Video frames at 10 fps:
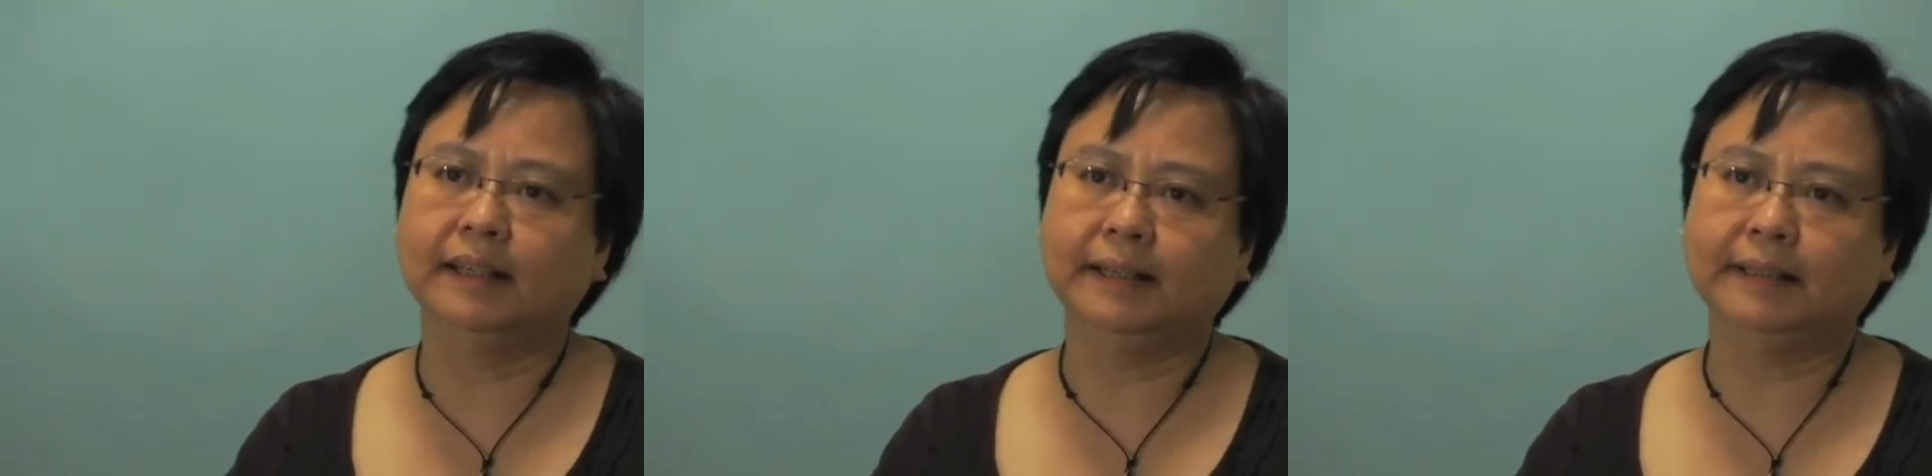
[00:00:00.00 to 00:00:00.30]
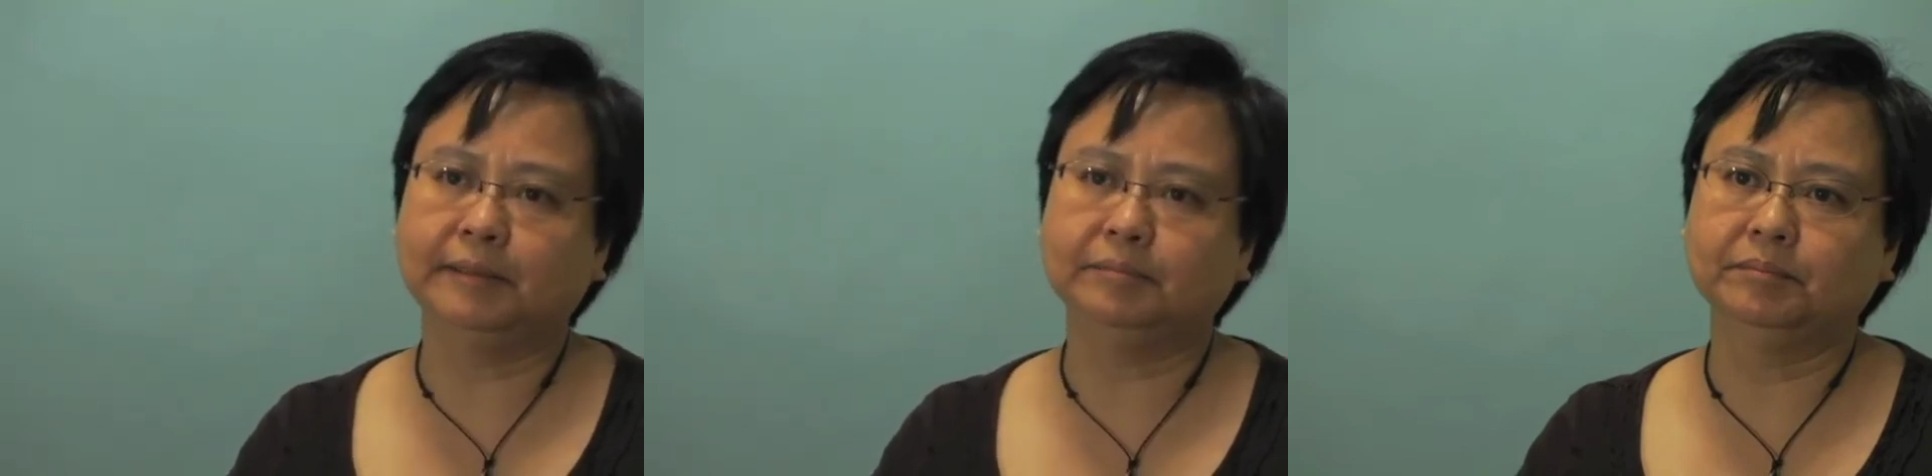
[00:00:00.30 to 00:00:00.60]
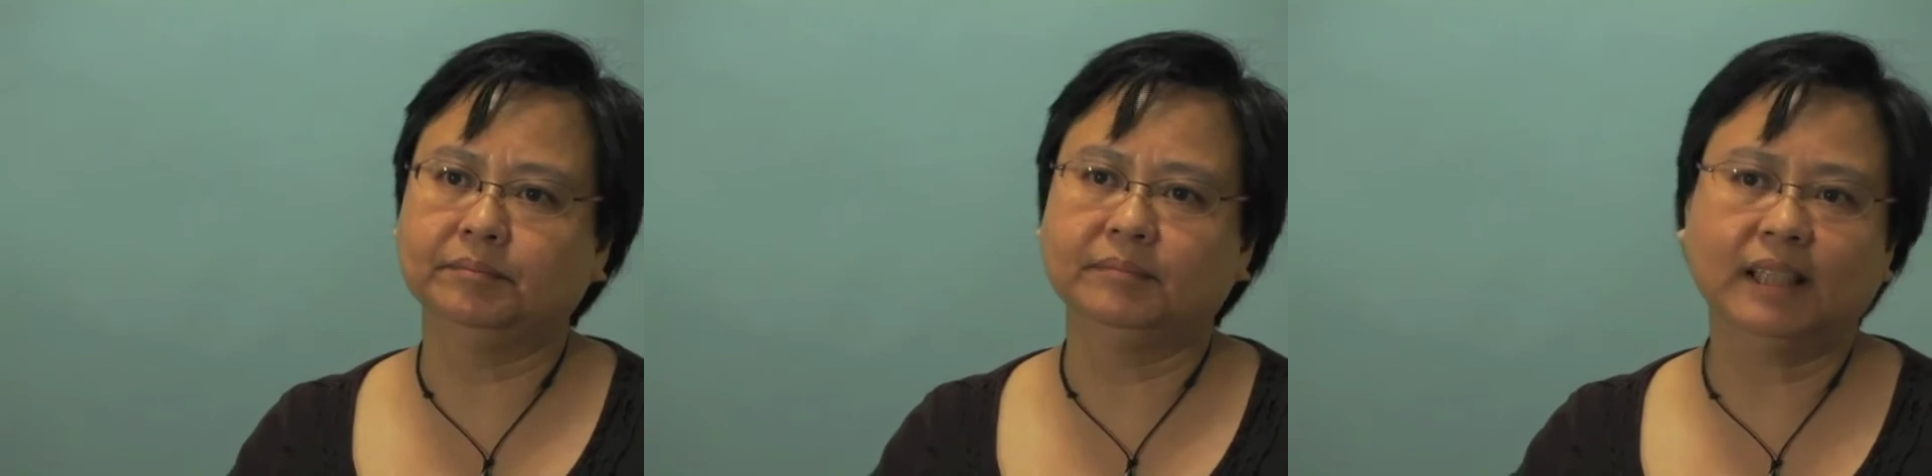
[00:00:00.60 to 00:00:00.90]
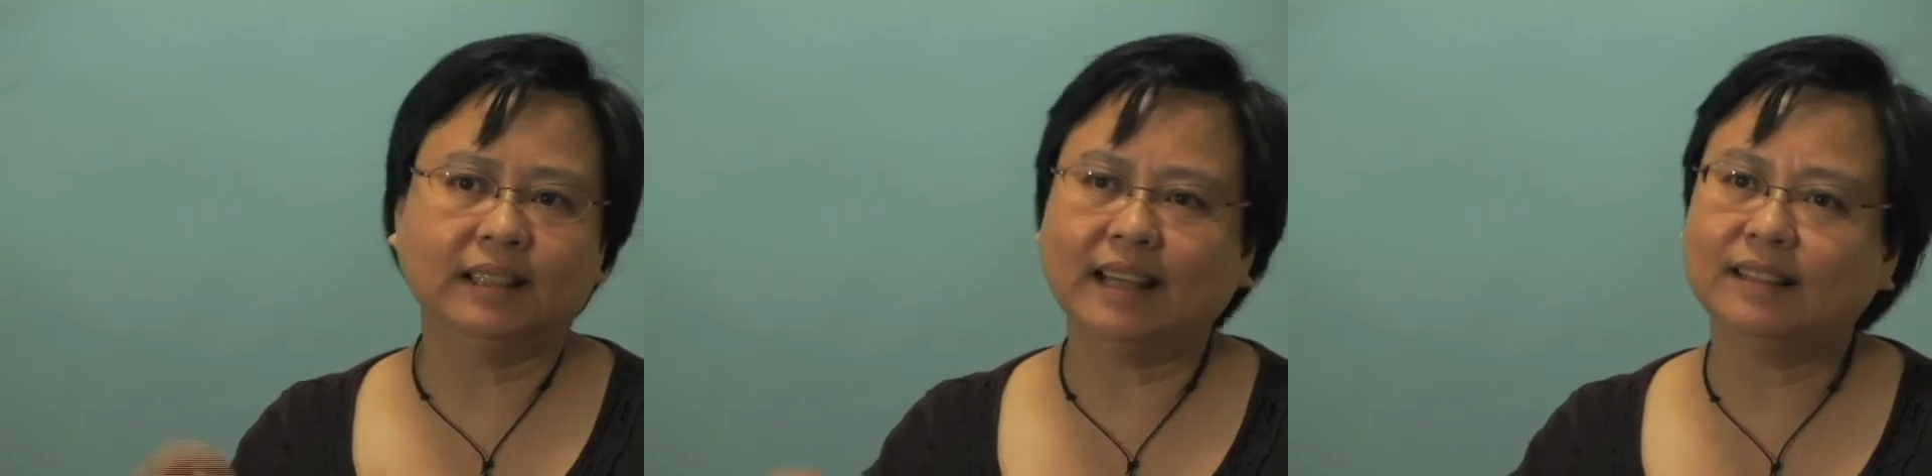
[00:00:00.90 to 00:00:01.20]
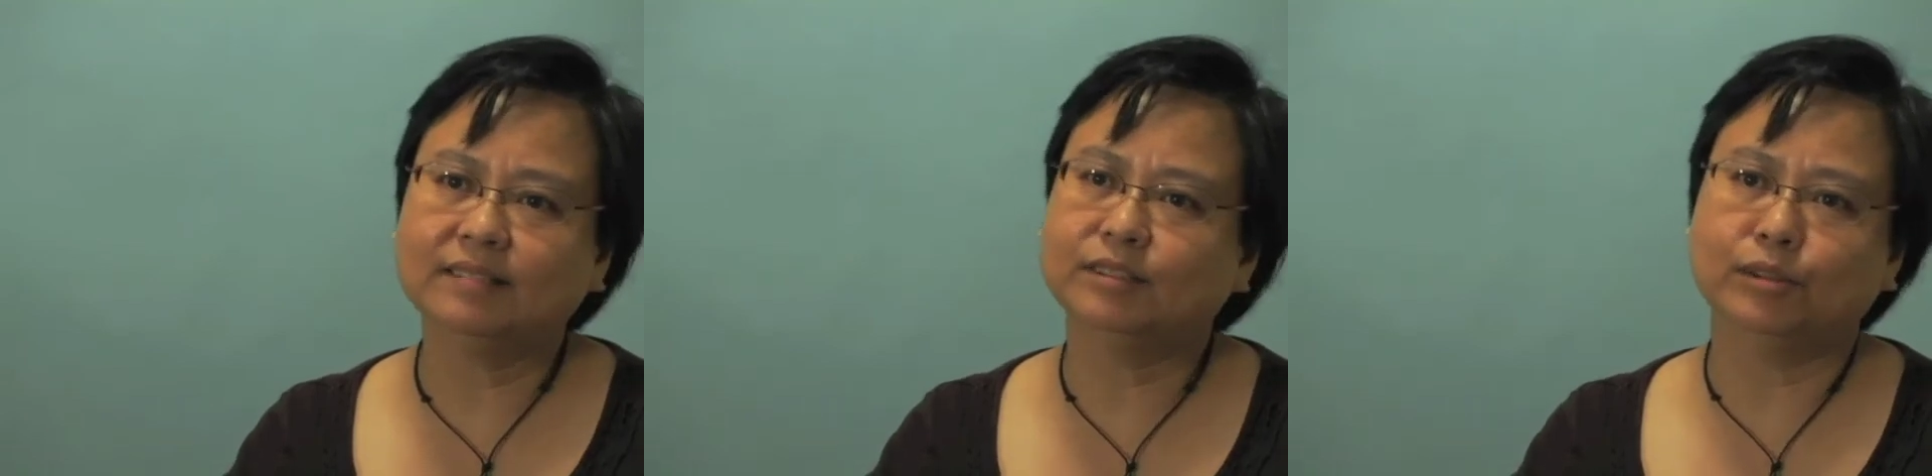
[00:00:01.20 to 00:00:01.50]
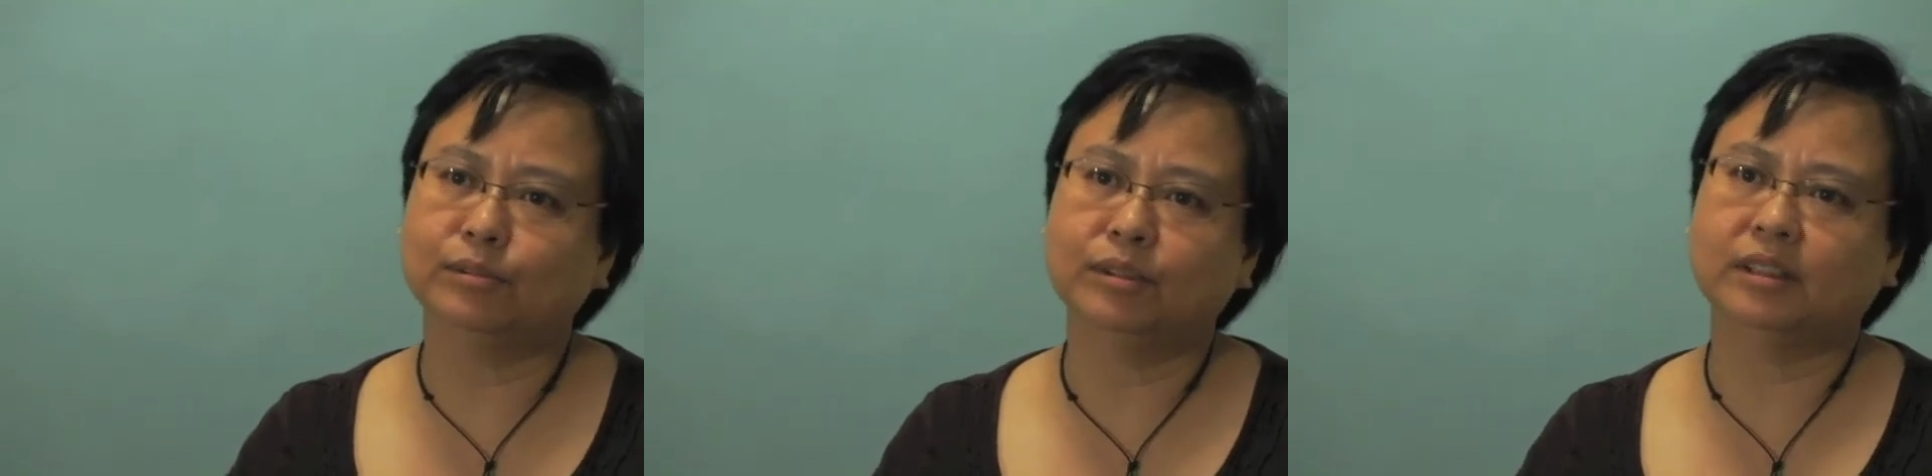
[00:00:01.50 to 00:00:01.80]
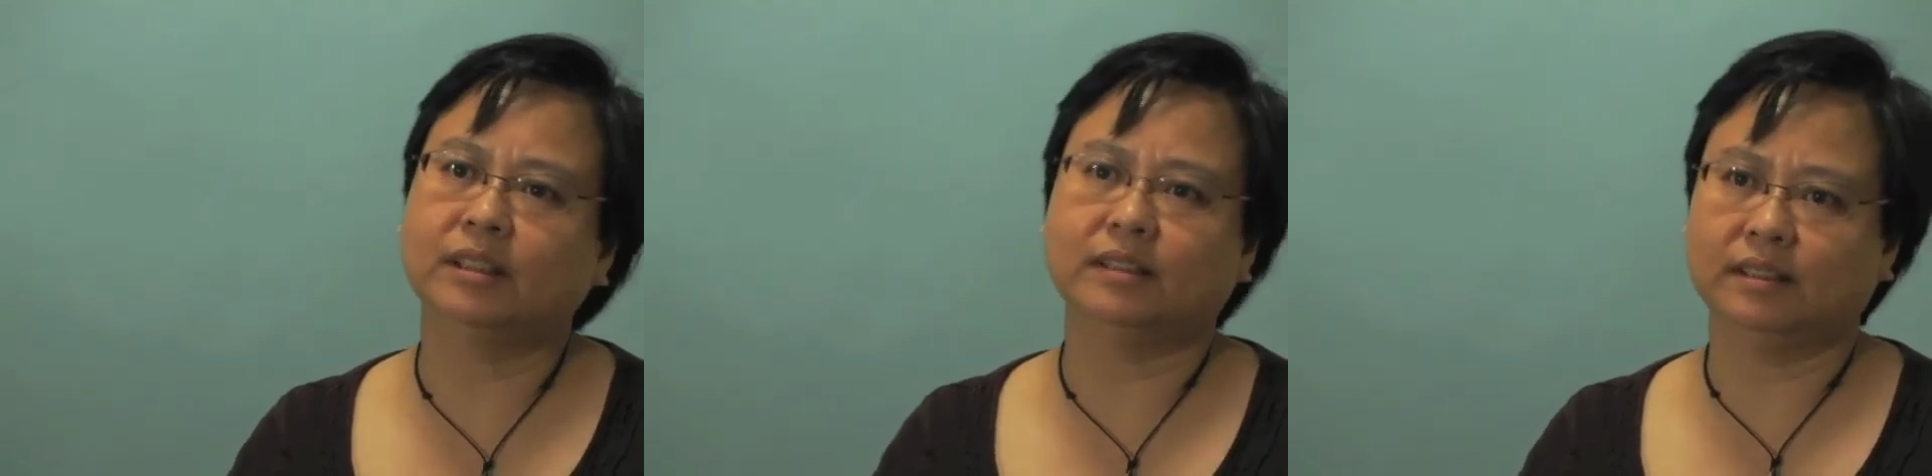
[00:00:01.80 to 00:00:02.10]
A lot of the
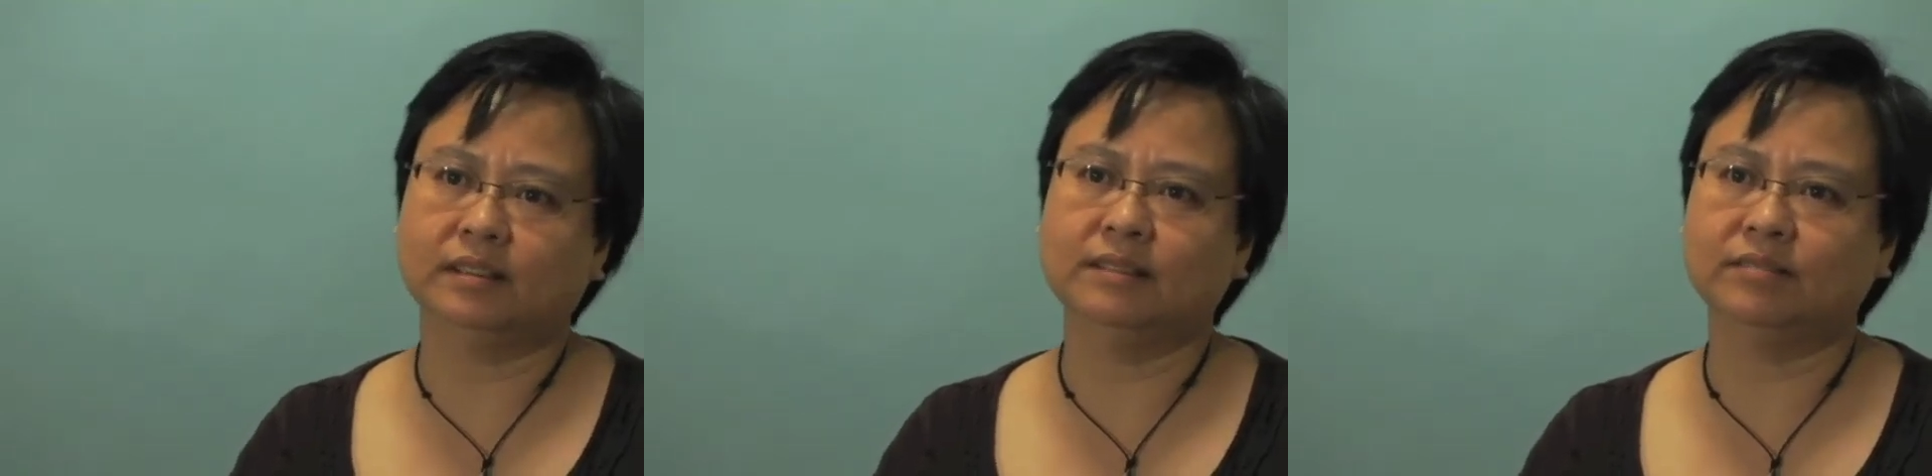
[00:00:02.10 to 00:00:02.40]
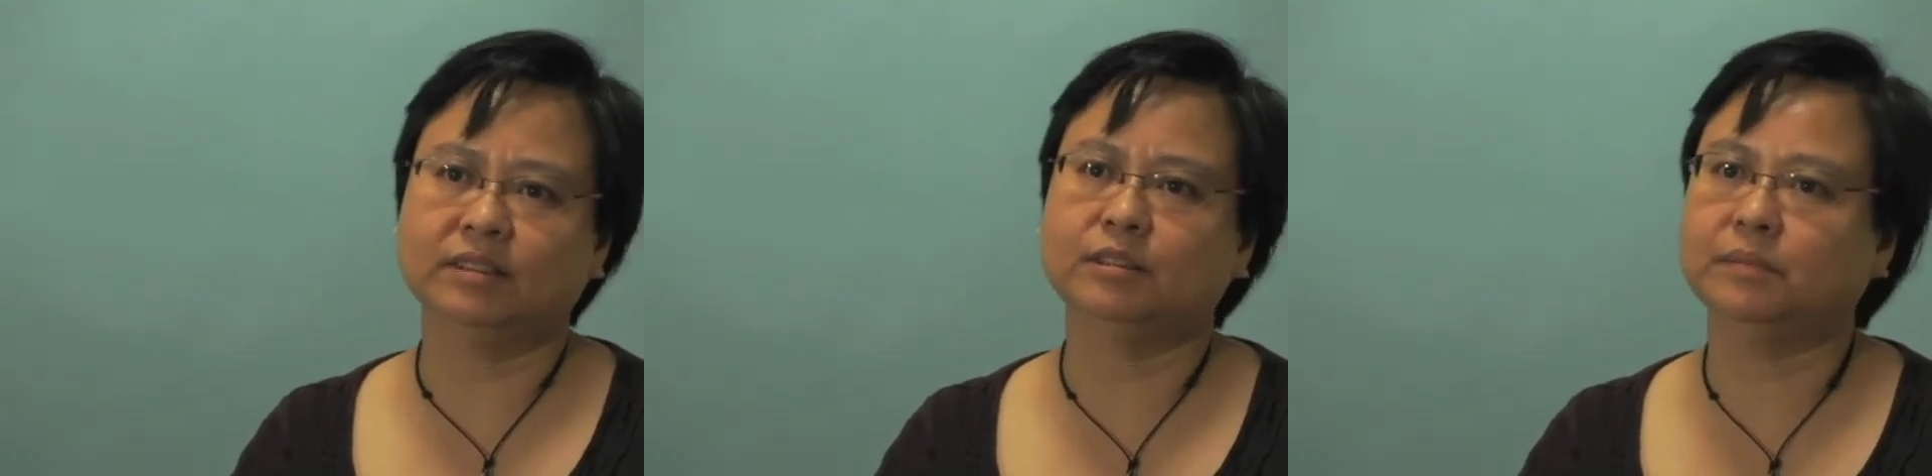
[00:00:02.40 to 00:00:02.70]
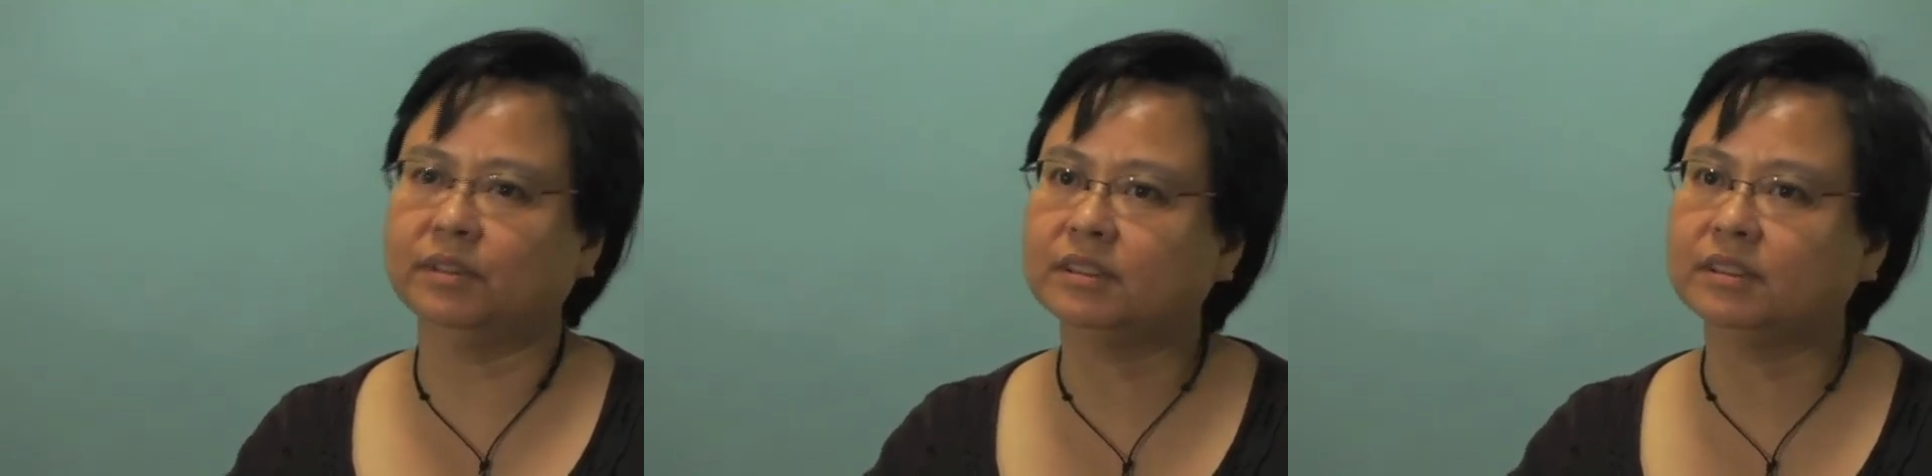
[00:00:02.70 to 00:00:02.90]
work are invisible.